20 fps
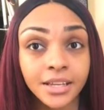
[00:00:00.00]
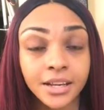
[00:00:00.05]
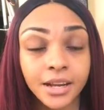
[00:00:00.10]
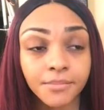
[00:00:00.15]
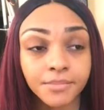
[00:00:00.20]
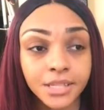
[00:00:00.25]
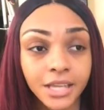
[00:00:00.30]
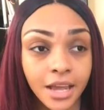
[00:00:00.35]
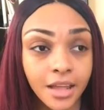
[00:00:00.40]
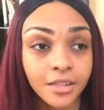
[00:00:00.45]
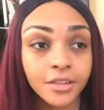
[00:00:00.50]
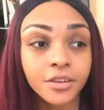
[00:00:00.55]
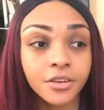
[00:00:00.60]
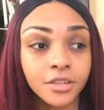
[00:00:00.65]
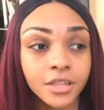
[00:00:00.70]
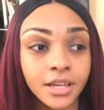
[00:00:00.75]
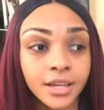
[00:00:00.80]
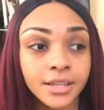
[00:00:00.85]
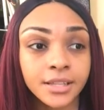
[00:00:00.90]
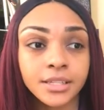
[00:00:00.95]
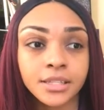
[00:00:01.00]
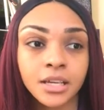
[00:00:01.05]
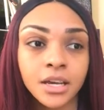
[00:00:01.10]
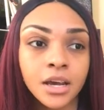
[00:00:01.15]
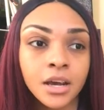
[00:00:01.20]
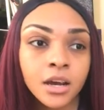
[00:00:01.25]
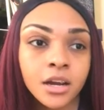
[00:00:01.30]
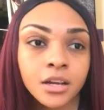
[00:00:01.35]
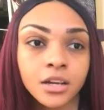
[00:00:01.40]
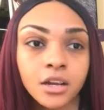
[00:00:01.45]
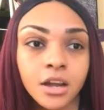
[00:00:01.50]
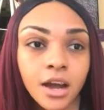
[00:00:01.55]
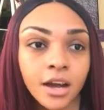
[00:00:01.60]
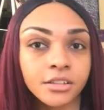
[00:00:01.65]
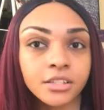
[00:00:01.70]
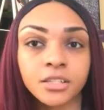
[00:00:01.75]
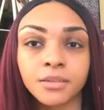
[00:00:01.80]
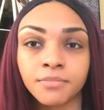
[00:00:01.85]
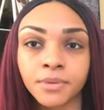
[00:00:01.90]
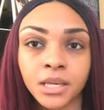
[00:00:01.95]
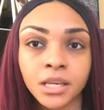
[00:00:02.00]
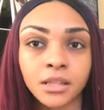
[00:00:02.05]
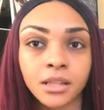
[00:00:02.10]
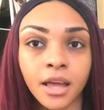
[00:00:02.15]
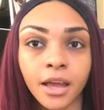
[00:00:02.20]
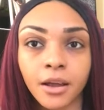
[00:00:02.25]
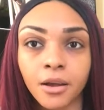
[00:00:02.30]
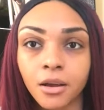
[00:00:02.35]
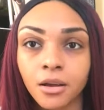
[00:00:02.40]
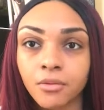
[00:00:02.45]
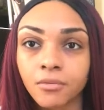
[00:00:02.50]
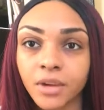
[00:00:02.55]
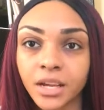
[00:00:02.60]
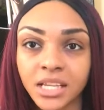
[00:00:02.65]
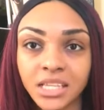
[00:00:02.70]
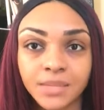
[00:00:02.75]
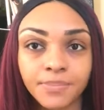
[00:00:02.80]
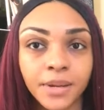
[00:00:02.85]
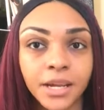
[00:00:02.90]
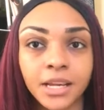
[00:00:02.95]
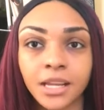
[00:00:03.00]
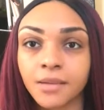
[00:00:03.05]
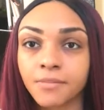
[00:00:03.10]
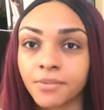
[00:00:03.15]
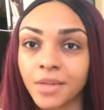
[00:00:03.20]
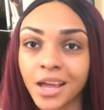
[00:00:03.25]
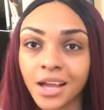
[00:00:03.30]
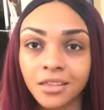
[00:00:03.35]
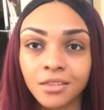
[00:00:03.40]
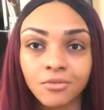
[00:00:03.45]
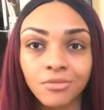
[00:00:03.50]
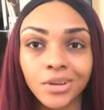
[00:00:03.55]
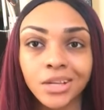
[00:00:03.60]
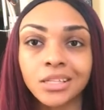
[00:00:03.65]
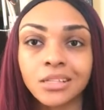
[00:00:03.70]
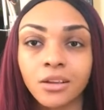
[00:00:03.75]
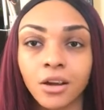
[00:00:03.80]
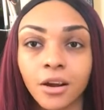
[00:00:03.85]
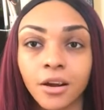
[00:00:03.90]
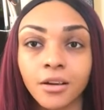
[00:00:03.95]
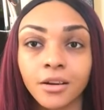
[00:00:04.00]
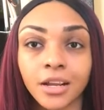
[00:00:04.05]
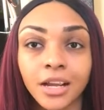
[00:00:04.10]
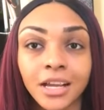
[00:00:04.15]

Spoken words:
And I'm telling you this not to be like race baiting, playing the race card.